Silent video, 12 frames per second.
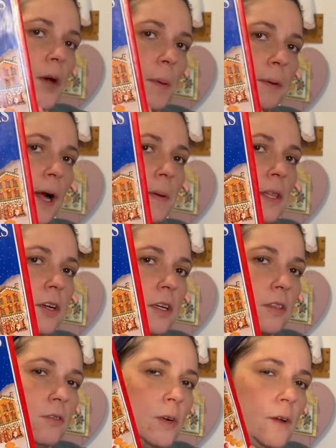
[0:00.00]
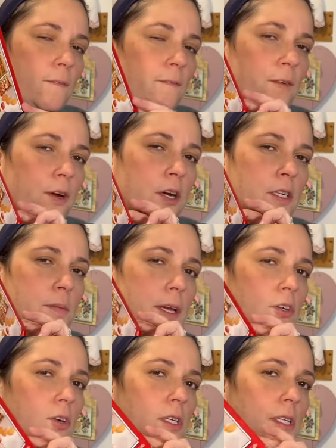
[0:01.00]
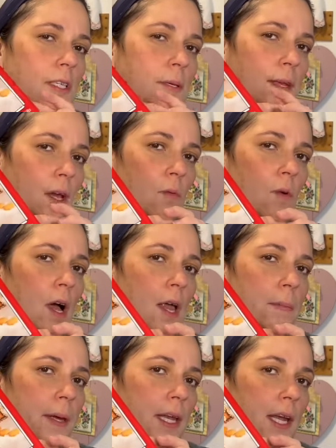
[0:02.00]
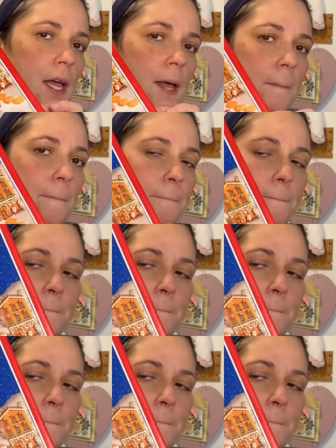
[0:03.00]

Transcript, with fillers: I'll probably look through it first, make sure it's not something I want. But um,